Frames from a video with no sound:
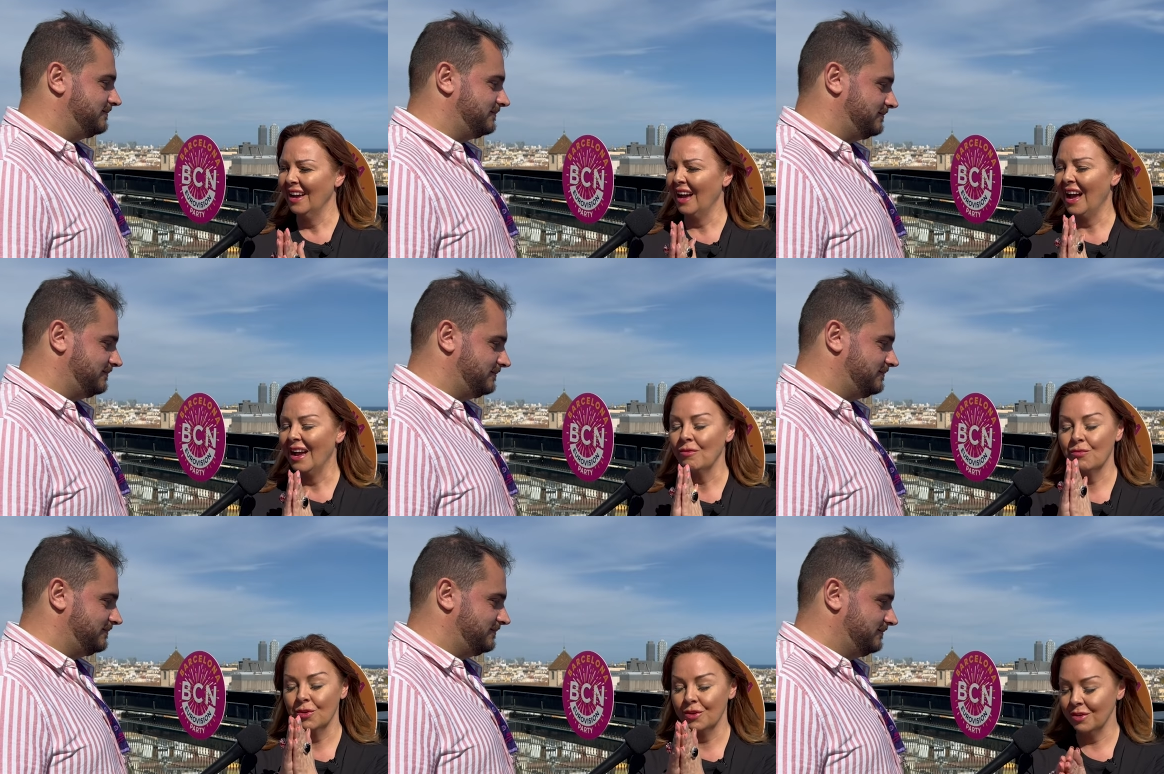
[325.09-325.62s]

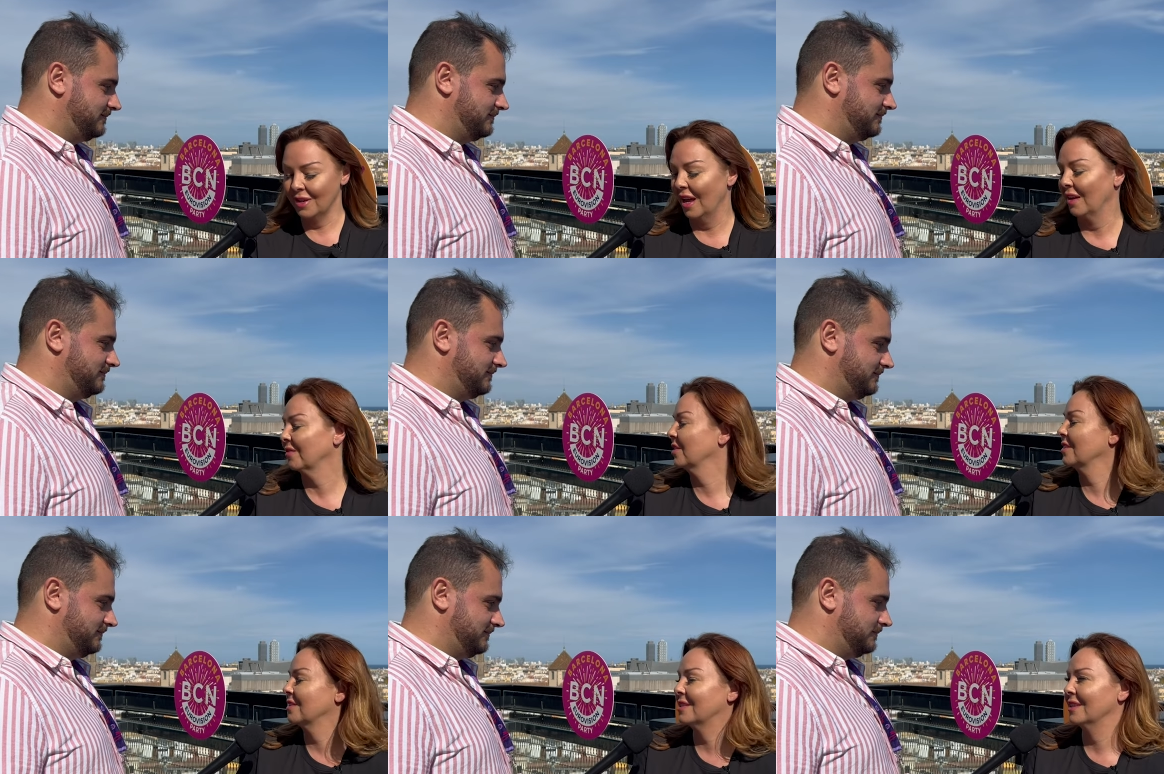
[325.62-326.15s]
Speaker 1: I wouldn't have
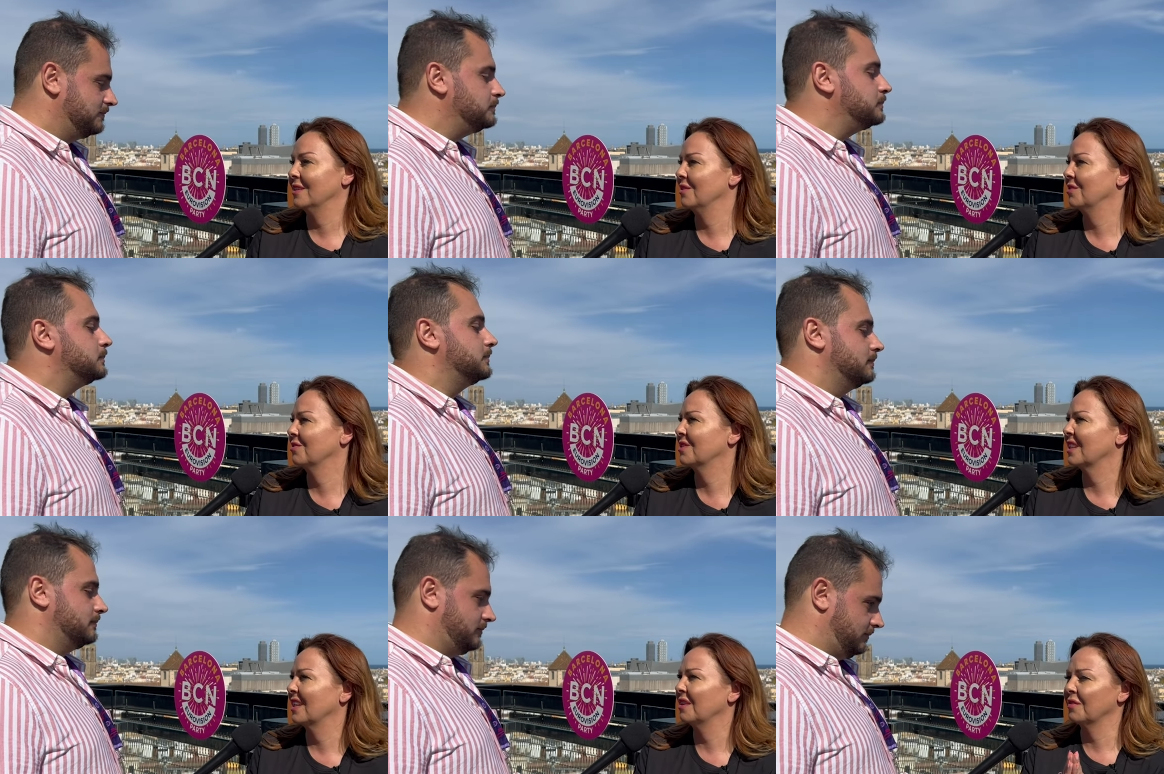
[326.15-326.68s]

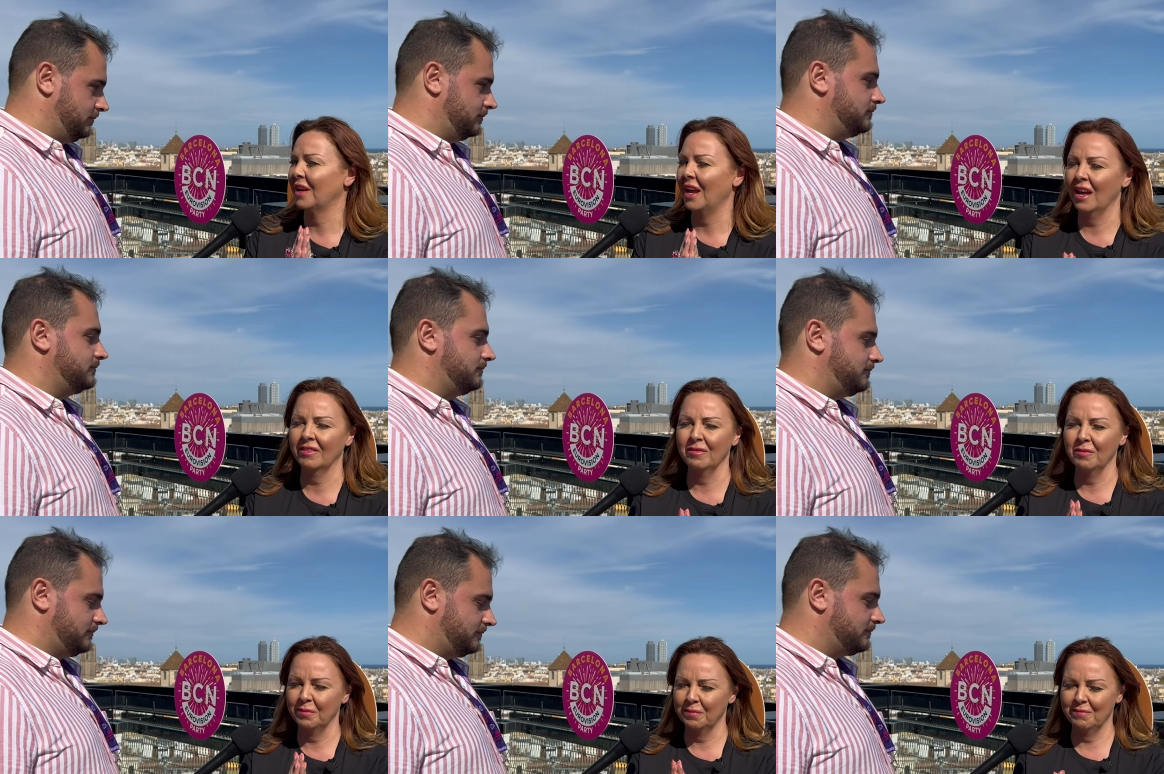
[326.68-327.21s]
continued if it
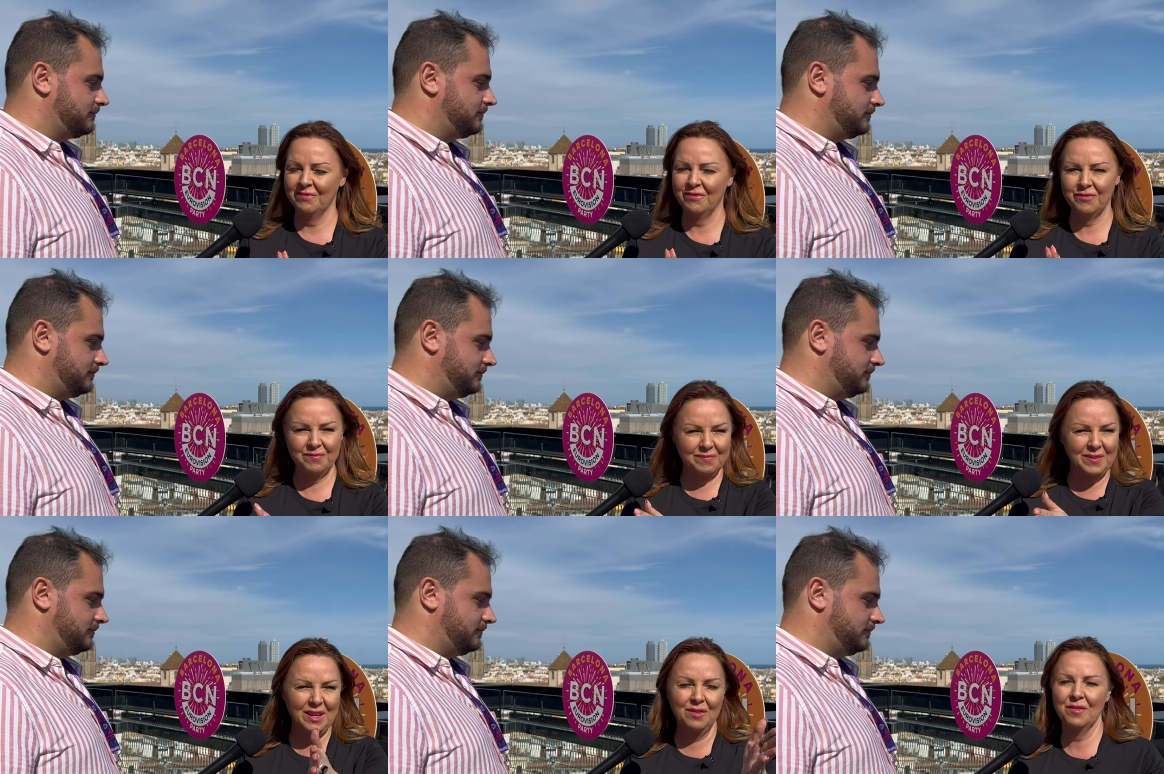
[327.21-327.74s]
hadn't
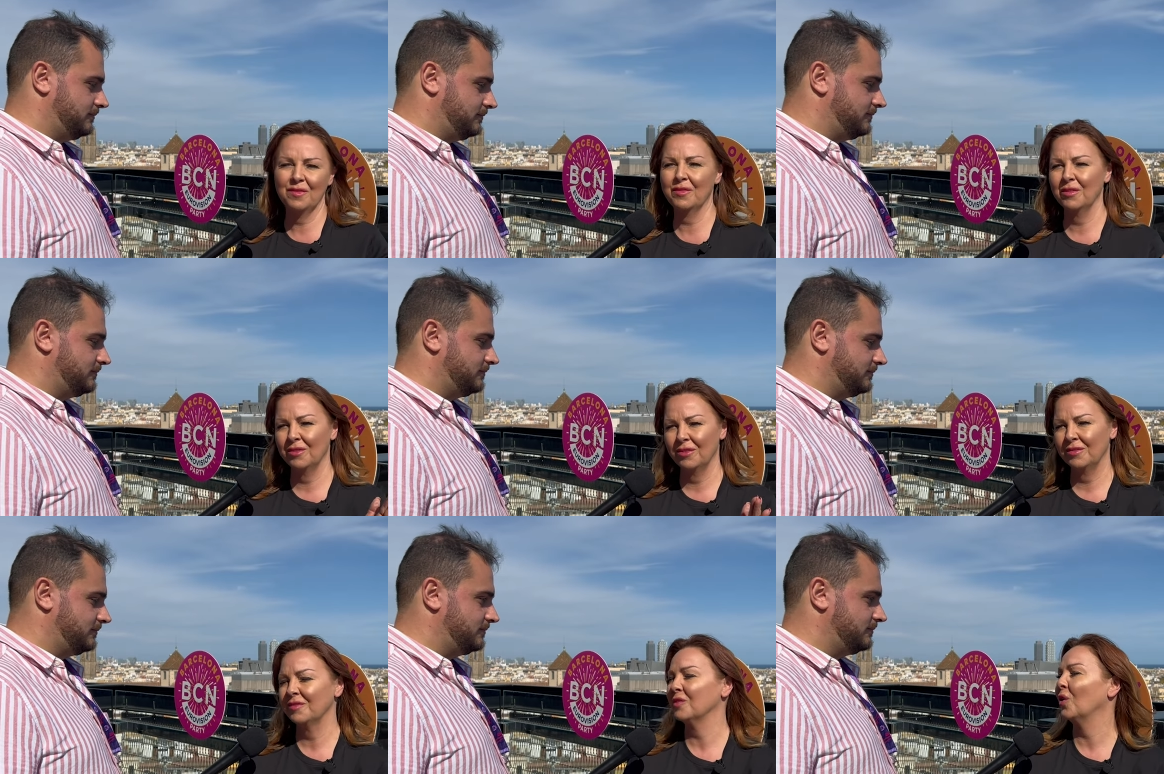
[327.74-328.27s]
been
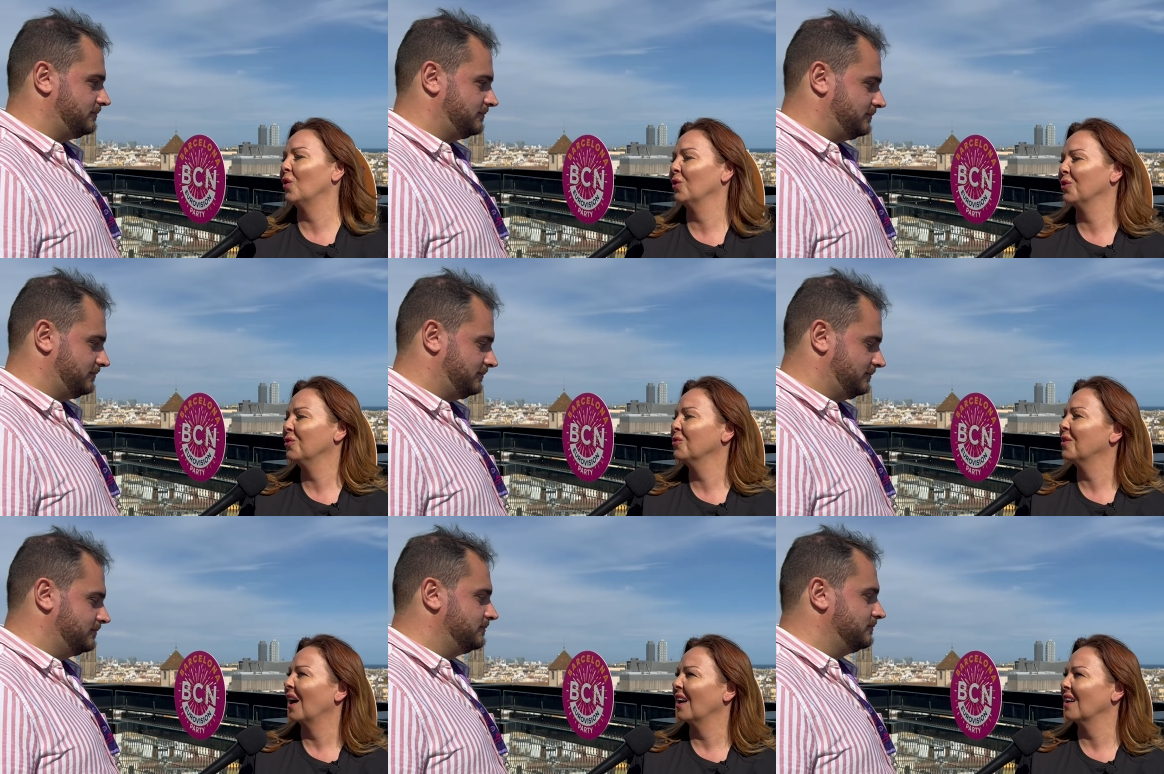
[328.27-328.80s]
for all
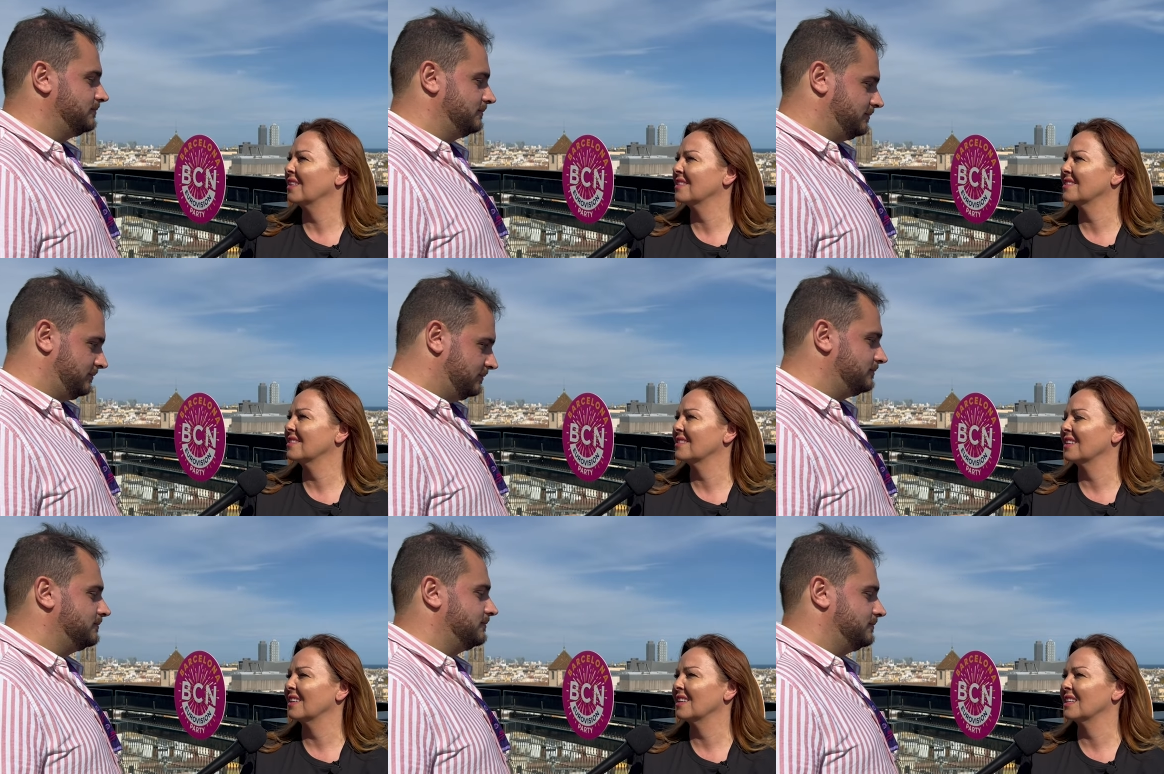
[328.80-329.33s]
you
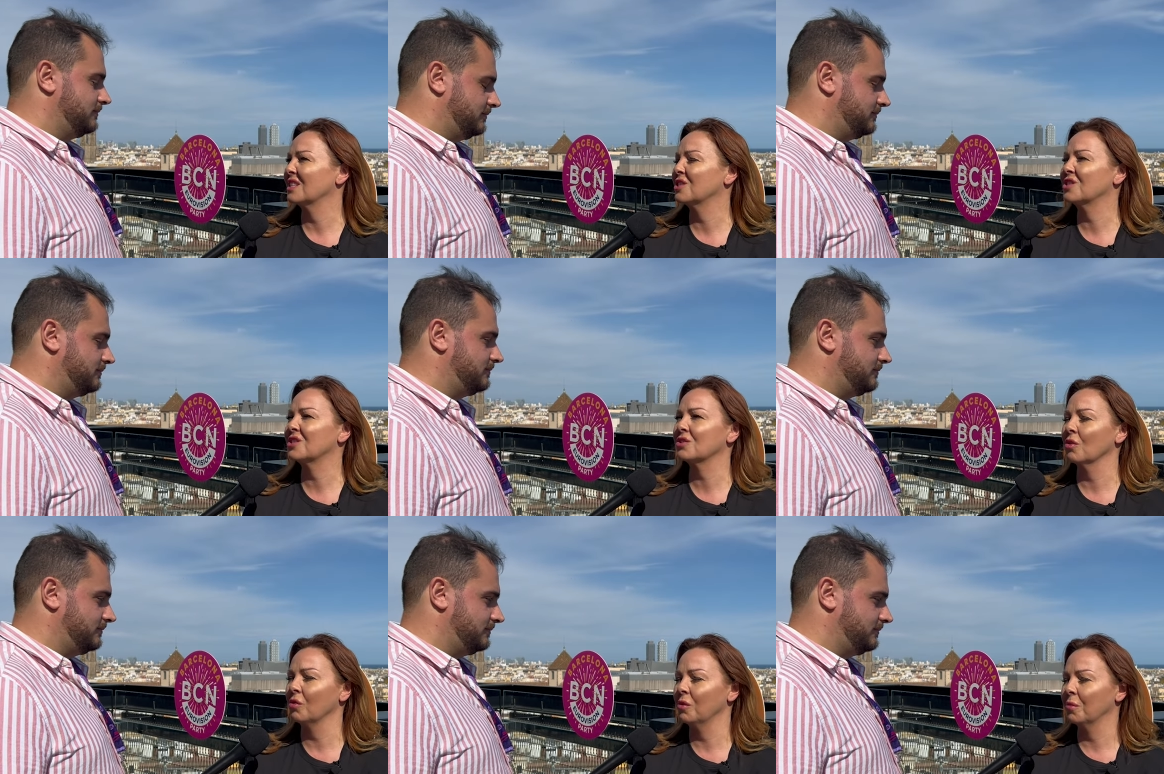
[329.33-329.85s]
guys. It's so